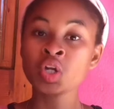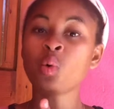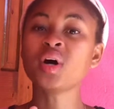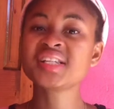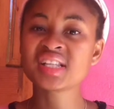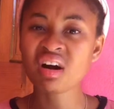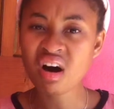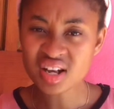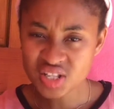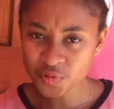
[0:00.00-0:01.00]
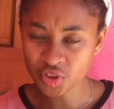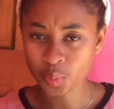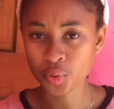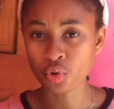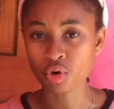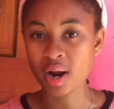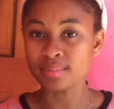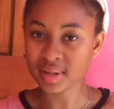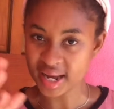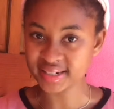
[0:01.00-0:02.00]
What is the cost for the program?
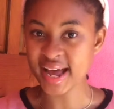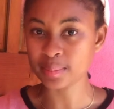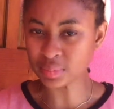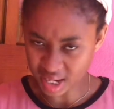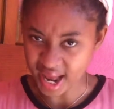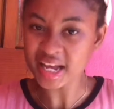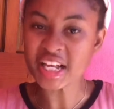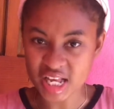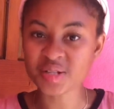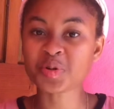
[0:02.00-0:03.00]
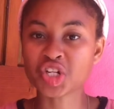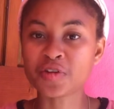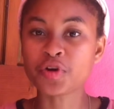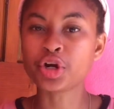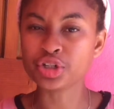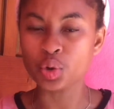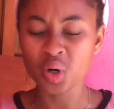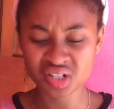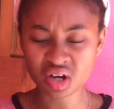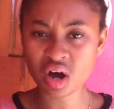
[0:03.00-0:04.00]
And especially if you're new,
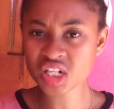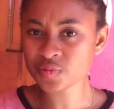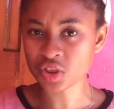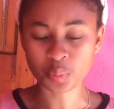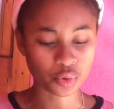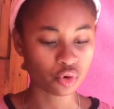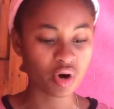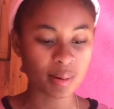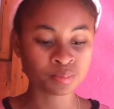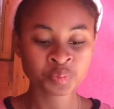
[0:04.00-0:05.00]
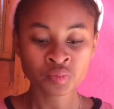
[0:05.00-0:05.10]
what's the cost for the program?